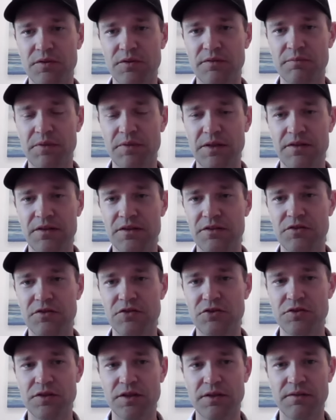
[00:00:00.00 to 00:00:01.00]
And made the
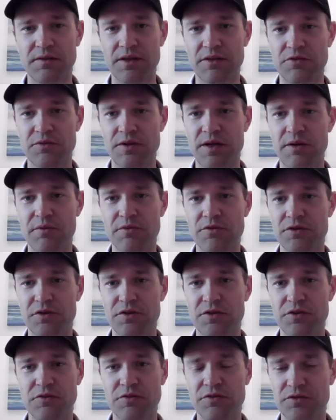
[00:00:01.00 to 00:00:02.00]
decision that that's what I was
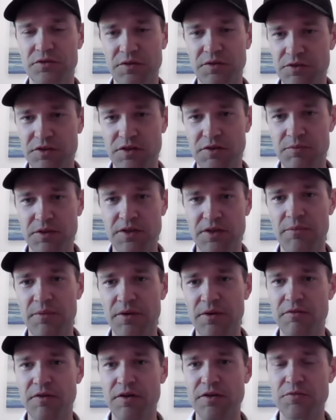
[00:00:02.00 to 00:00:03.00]
going to do. Is I was going to become
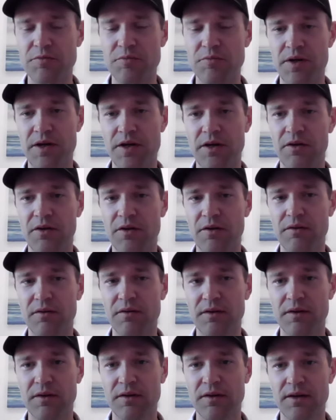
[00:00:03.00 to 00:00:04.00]
an investment banker,
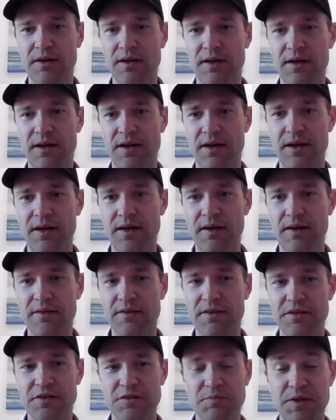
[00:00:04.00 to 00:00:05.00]
uh,
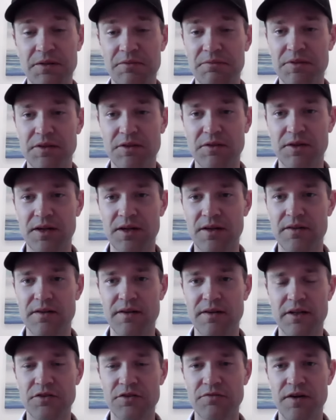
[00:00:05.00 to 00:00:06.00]
and then spent you know kind of the
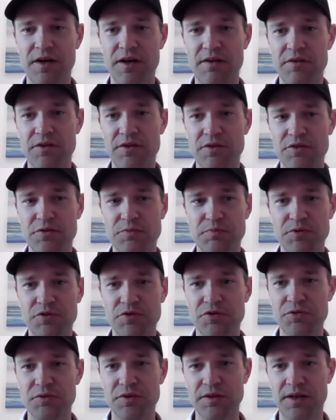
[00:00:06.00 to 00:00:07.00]
next five years
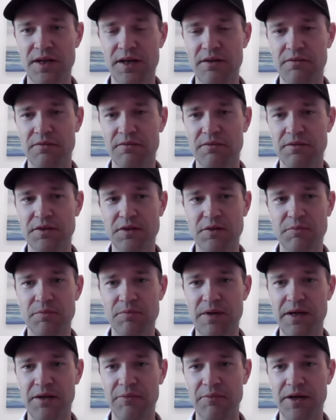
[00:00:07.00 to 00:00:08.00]
pursuing that I'm
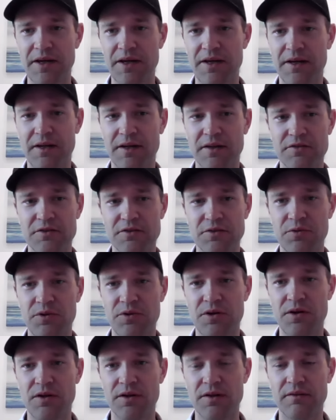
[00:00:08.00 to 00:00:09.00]
banging my head against a wall.